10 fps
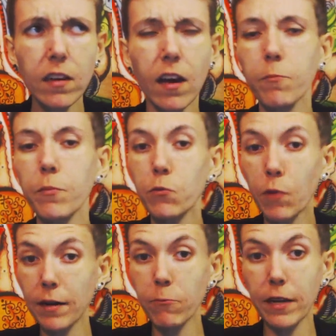But
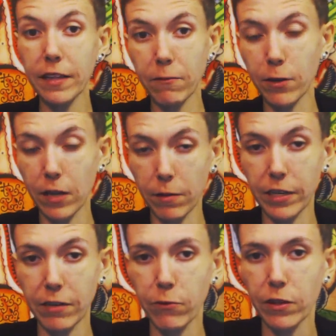right away they were
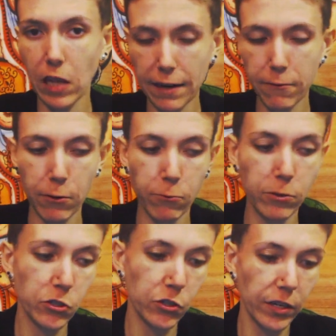coming in with Lyra,
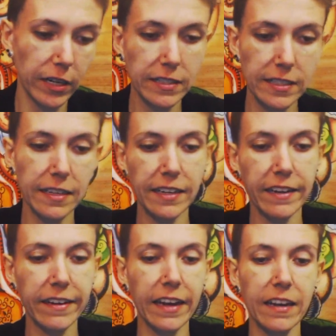which they're kind of
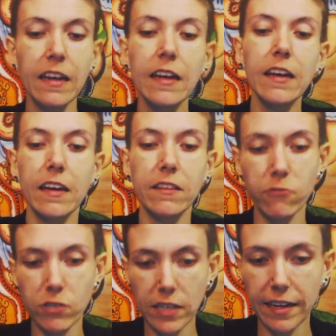sending again, and